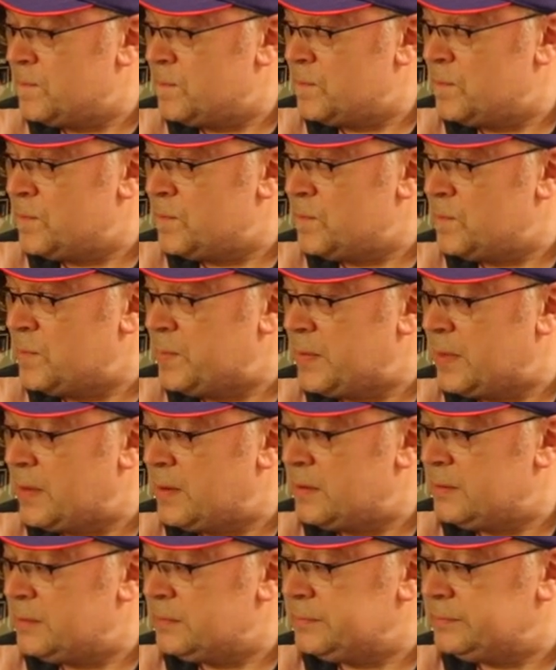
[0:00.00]

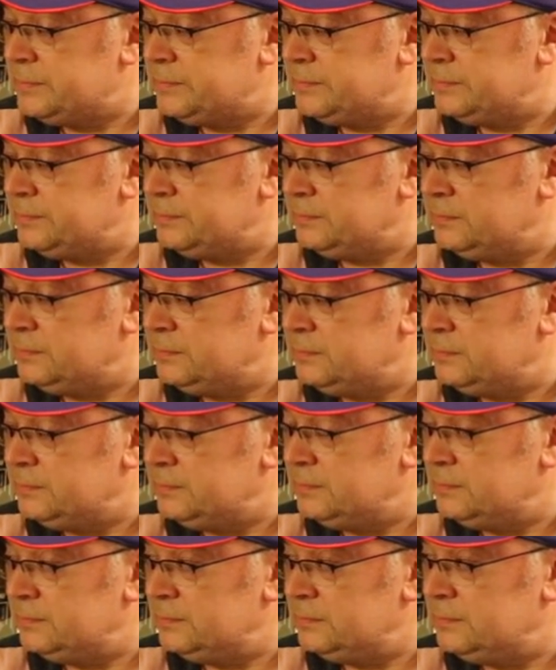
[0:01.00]

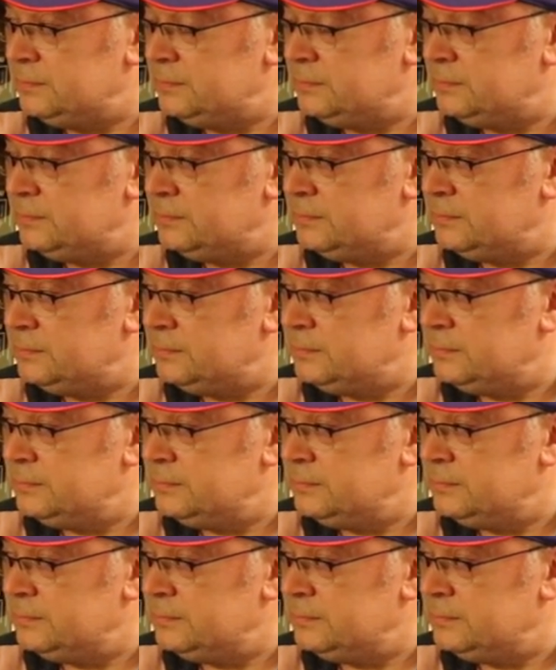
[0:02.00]
(not speaking)